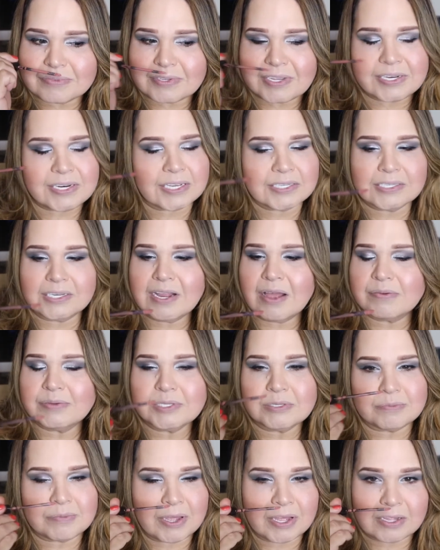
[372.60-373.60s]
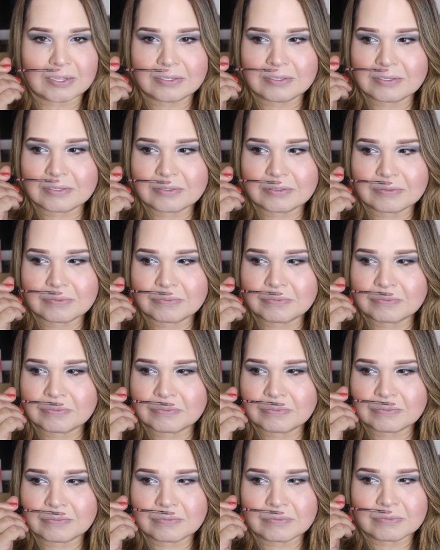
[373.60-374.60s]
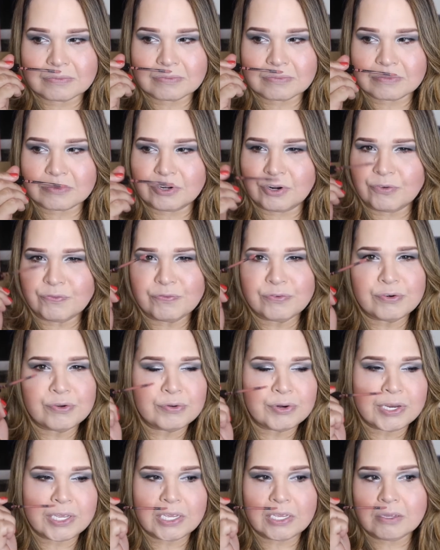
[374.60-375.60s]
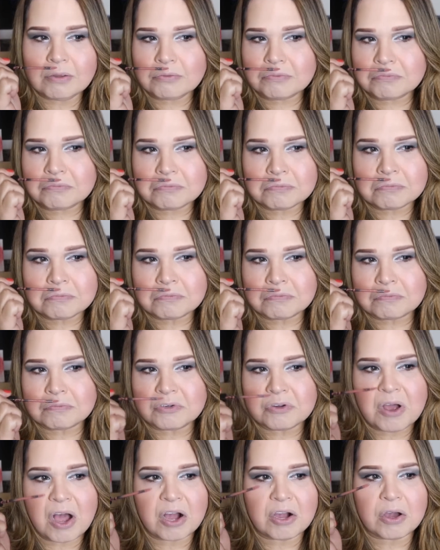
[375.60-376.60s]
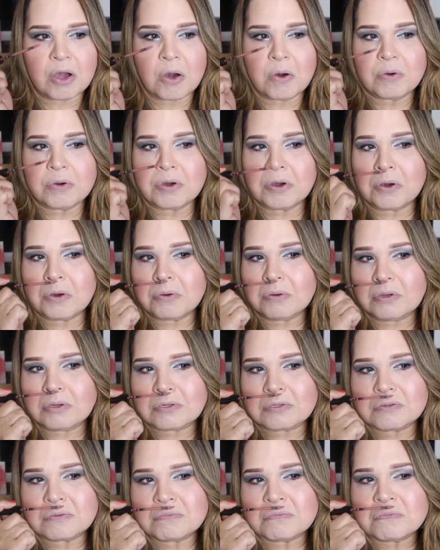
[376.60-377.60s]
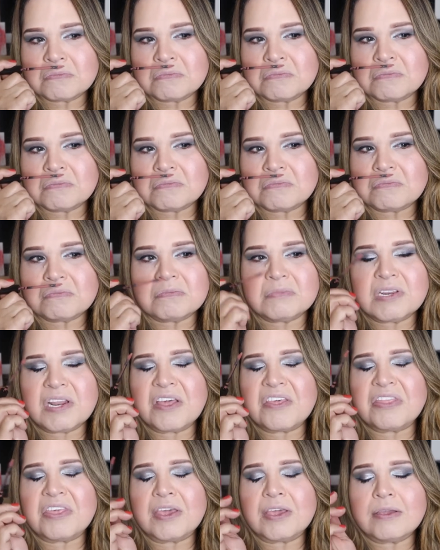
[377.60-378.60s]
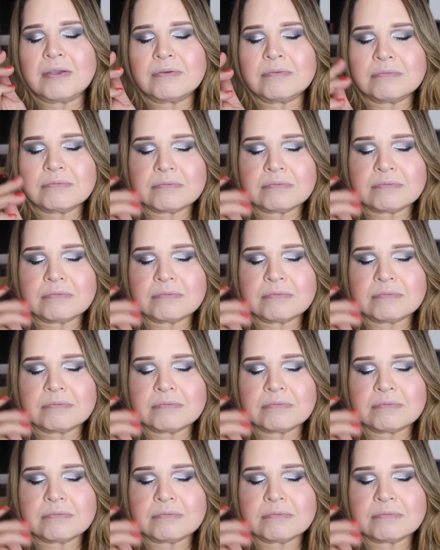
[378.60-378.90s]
It doesn't have a smell. No fruity, no hot cocoa, nothing.